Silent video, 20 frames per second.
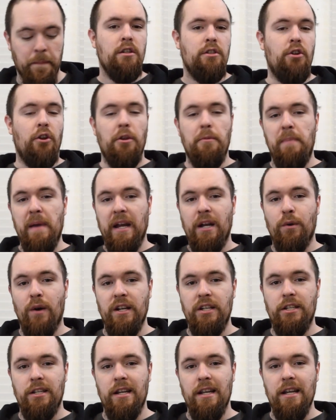So the big
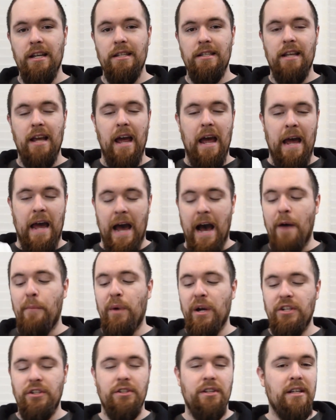question is, how
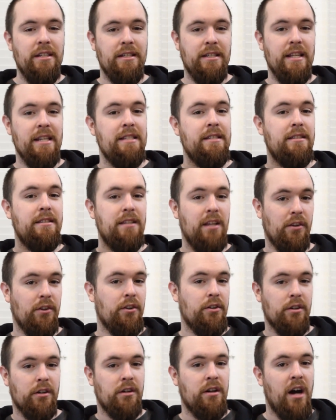much does this
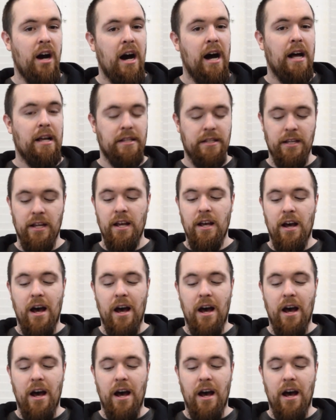cylinder cost?